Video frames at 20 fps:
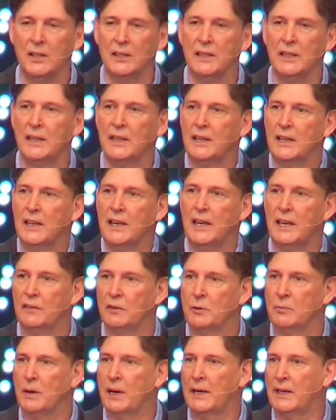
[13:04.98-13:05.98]
it.
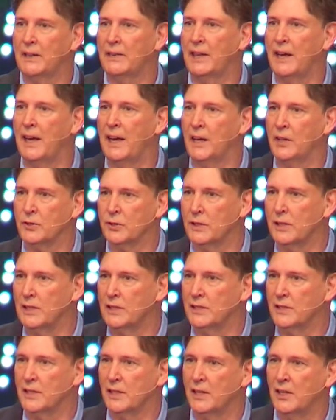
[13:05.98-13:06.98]
Everybody in the house
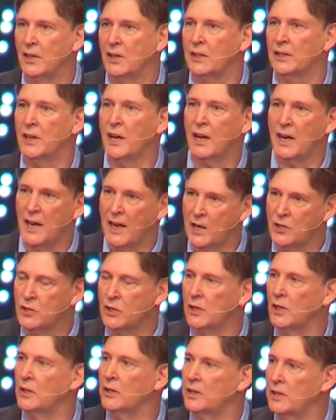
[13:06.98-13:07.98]
needs to hear it. God has
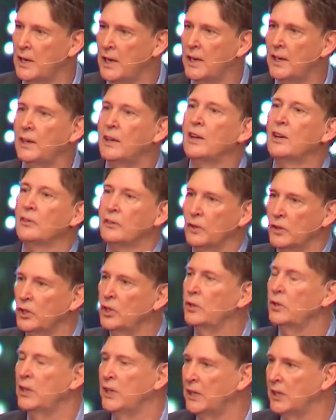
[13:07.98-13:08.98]
you here today for
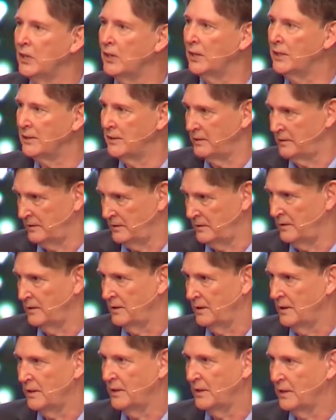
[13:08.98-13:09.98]
you to hear it,
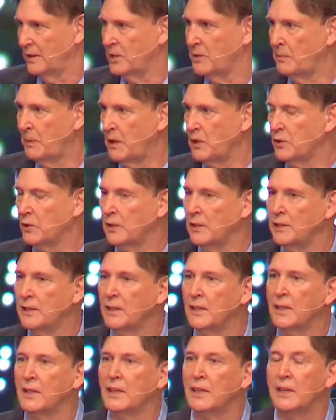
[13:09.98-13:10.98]
especially.
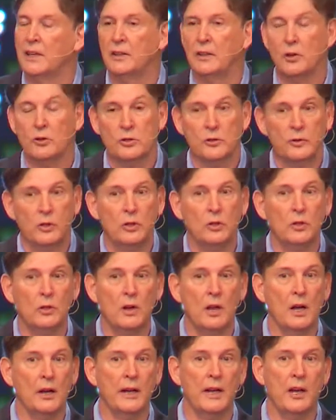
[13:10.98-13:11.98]
And those of you who are
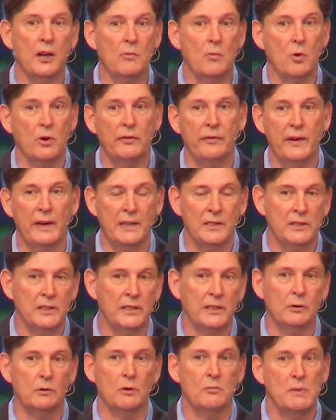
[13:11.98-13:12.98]
not Cowboy fans
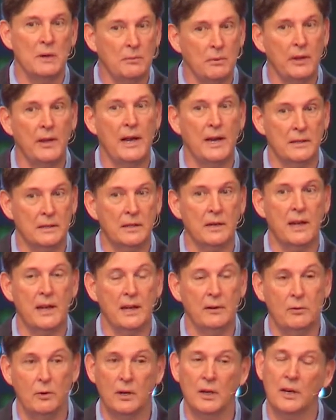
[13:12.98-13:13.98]
need to remember that
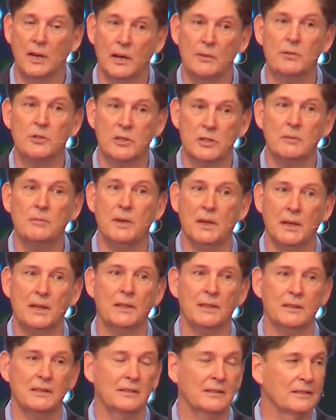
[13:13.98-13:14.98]
today when it comes to me.
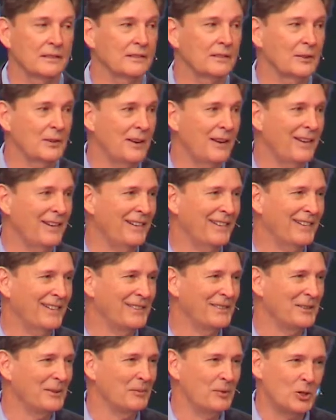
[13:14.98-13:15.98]
Okay?
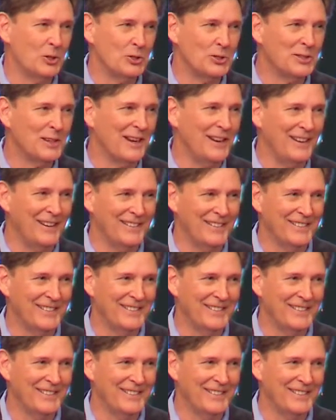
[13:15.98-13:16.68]
Just saying.